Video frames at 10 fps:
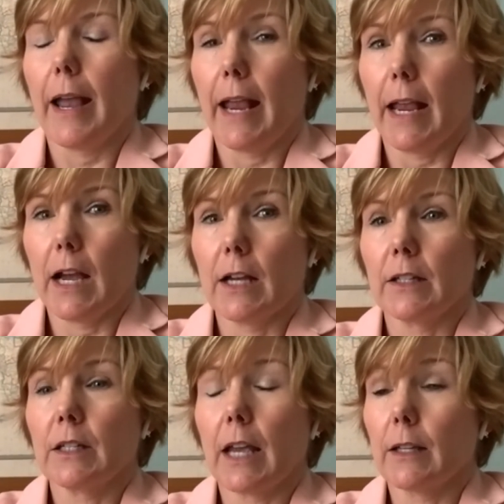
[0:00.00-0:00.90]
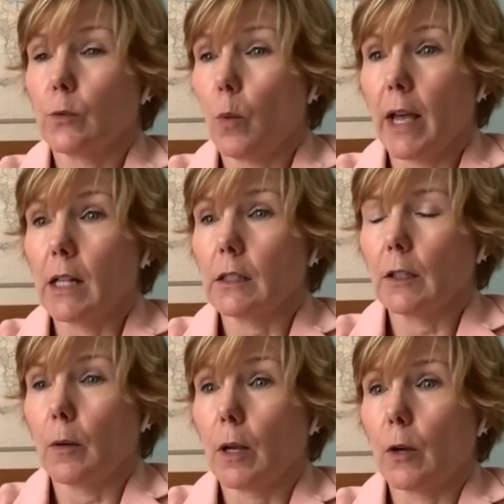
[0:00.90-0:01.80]
And as
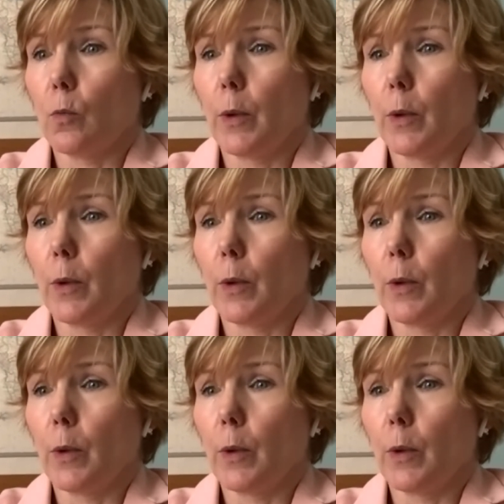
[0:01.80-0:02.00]
well,